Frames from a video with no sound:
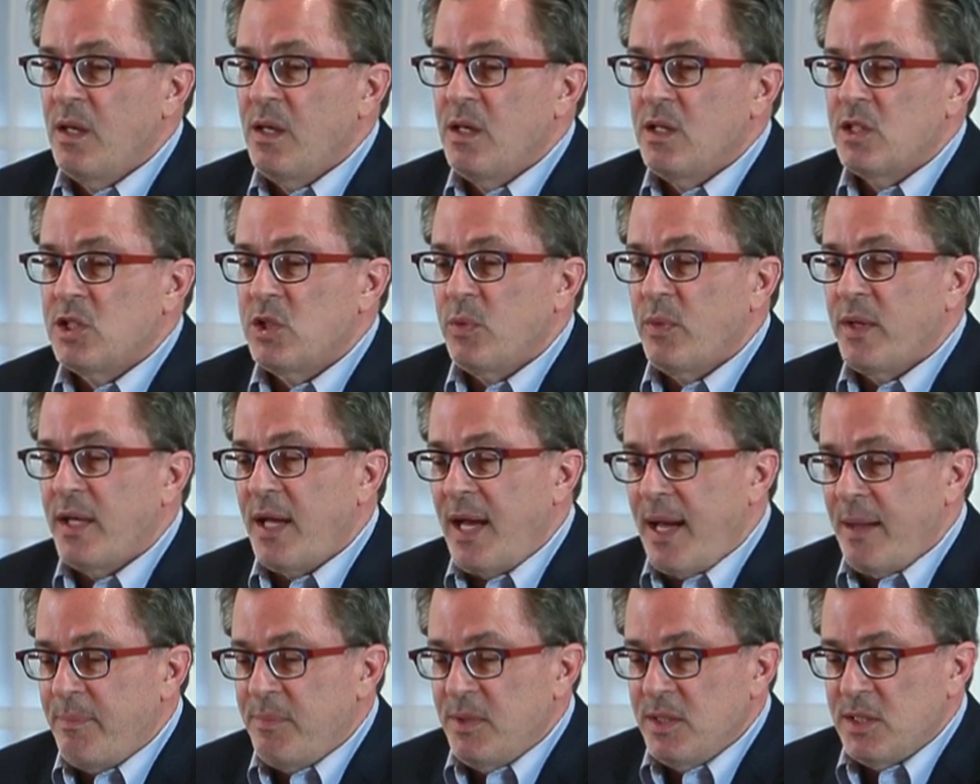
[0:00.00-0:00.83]
So what
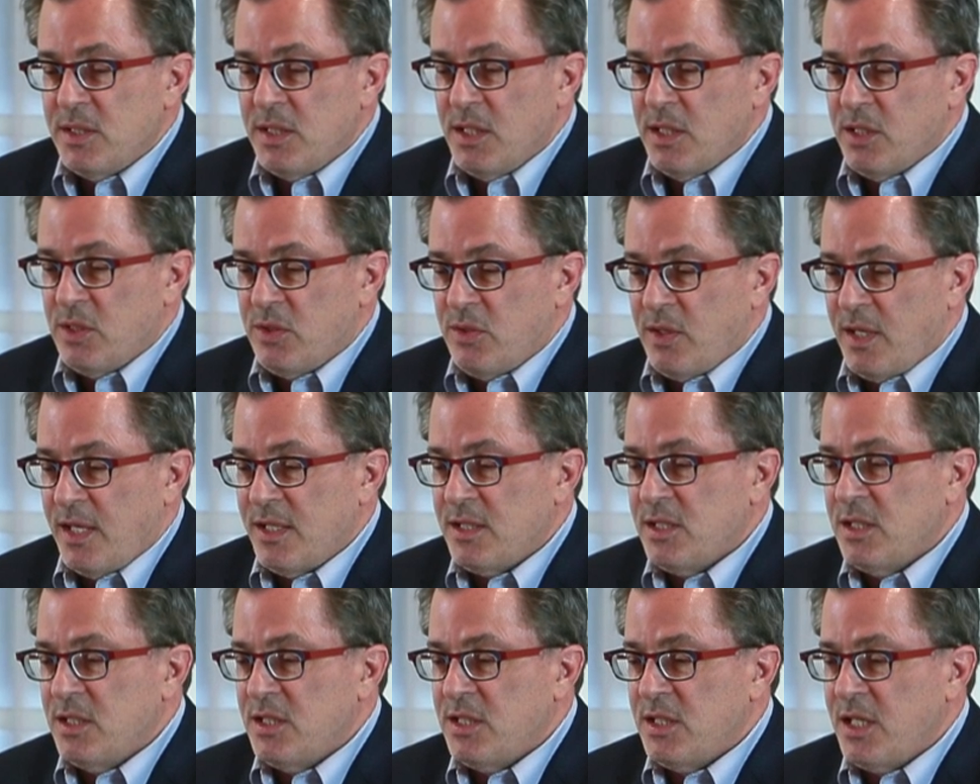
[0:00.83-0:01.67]
happens in a
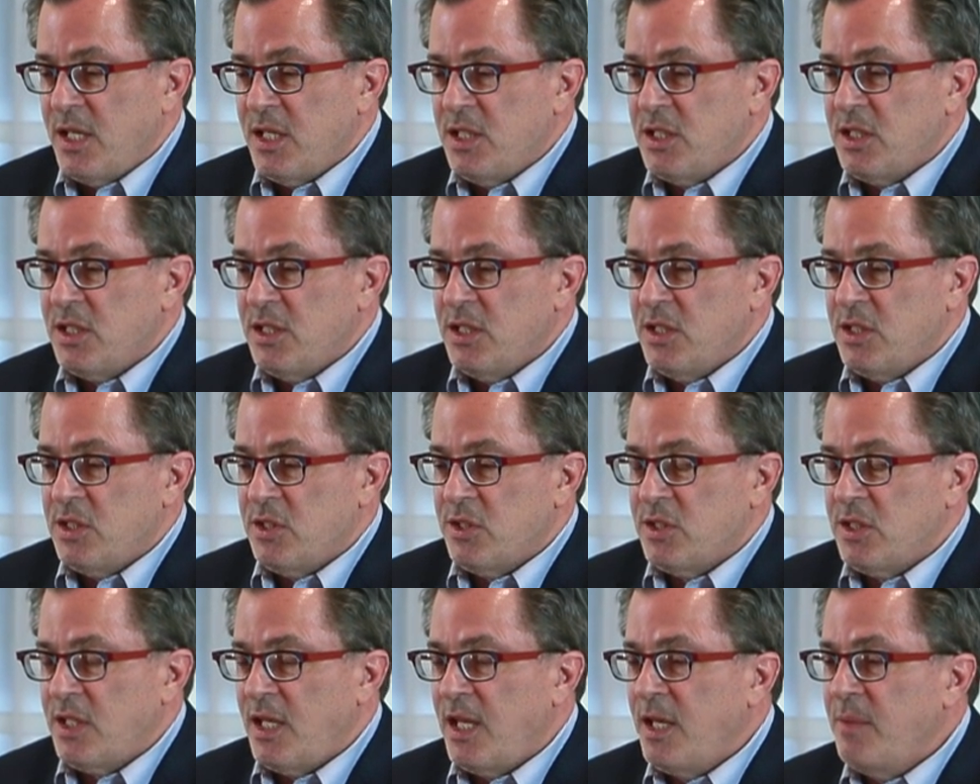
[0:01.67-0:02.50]
trust essentially is you're
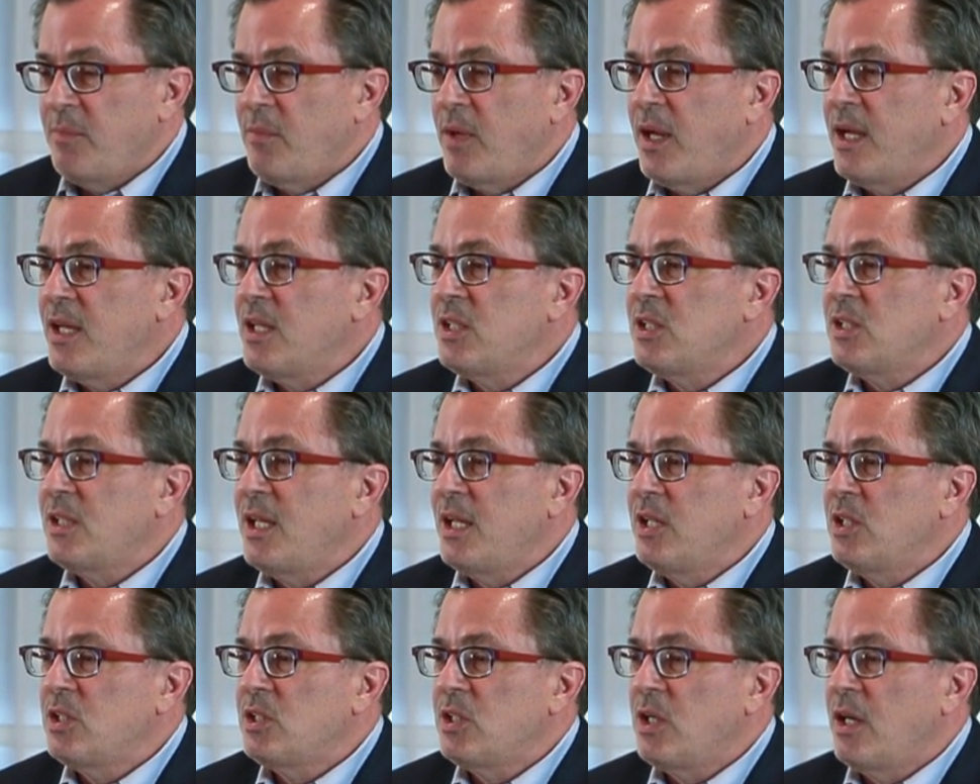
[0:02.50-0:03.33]
saying my
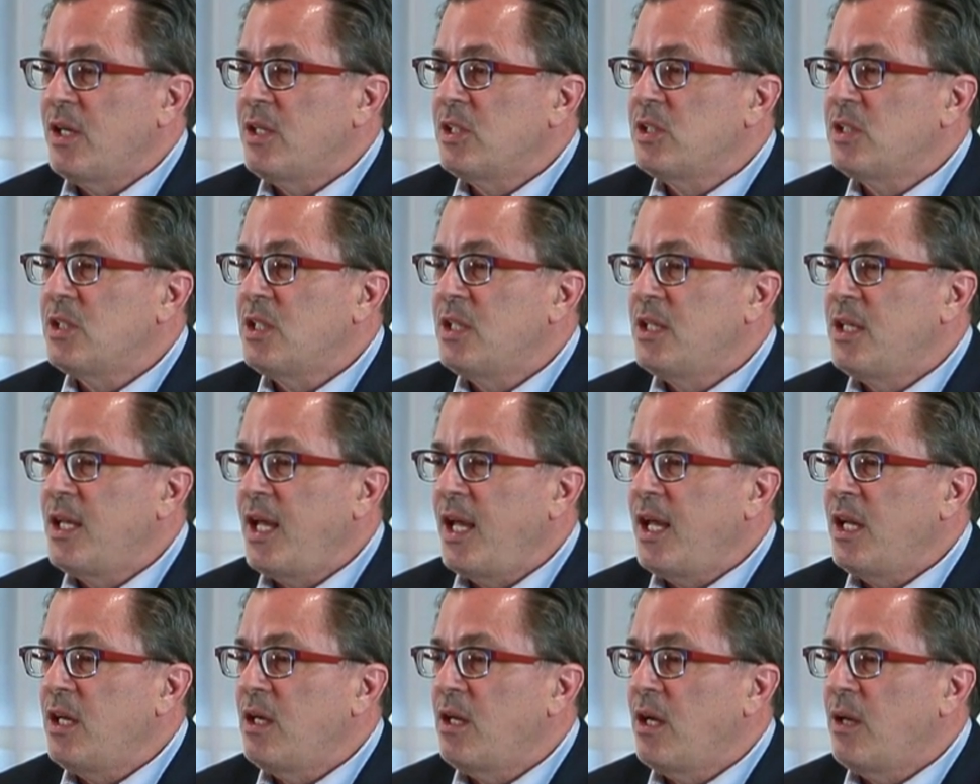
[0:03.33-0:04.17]
estate starts
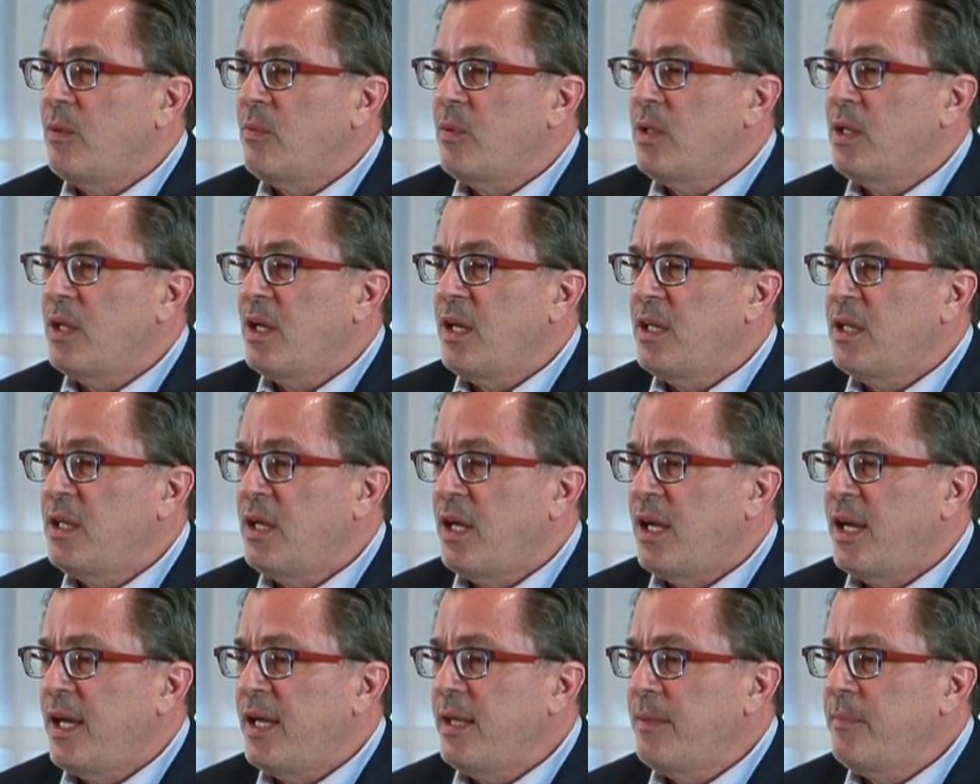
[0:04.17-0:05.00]
today, not when I
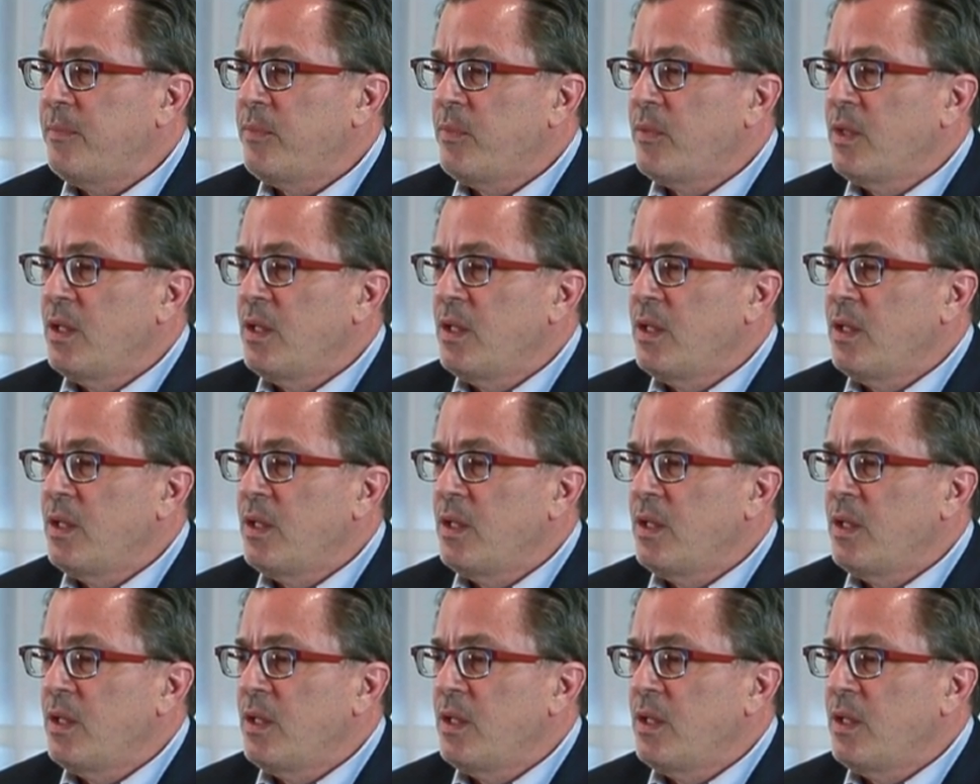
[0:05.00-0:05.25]
die.